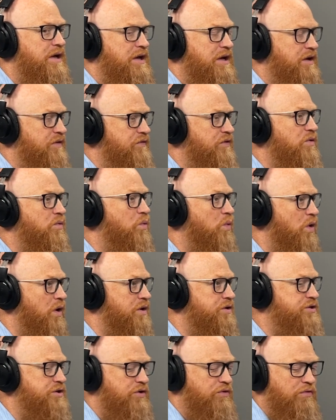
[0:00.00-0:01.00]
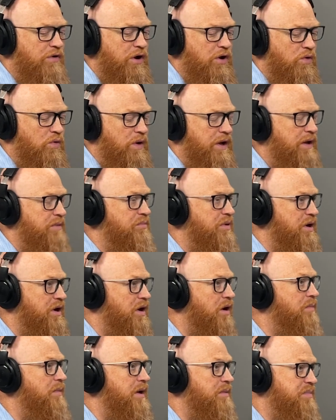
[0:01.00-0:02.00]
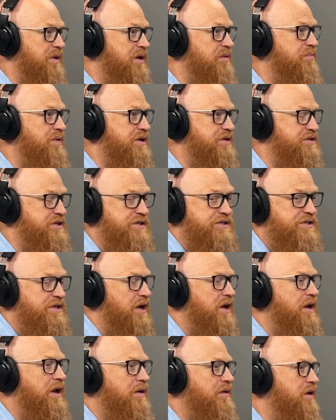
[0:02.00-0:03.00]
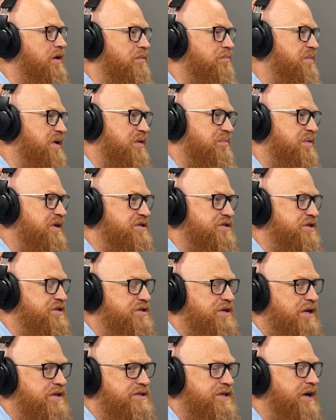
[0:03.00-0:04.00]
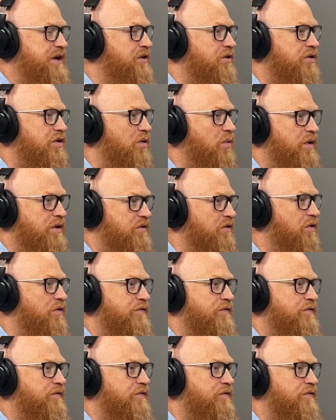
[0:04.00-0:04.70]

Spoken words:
If you want to grow and become a big business, not saying you're going to all